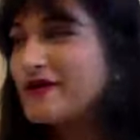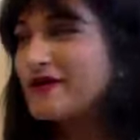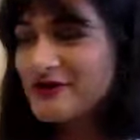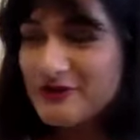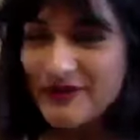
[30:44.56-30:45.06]

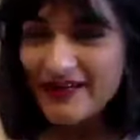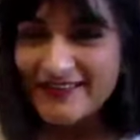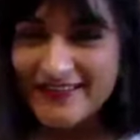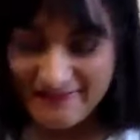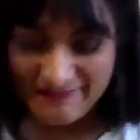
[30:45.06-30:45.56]
what you're doing
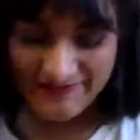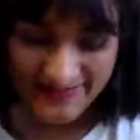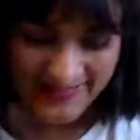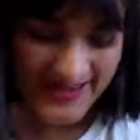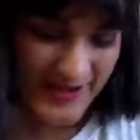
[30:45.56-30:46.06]
to them.
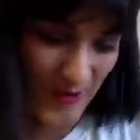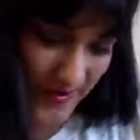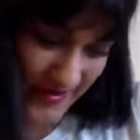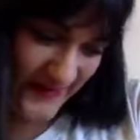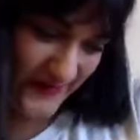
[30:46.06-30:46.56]
They know
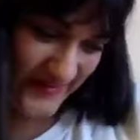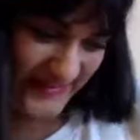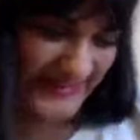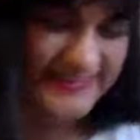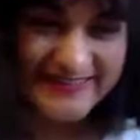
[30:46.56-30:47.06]
where they're
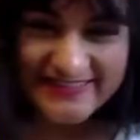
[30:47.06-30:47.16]
going.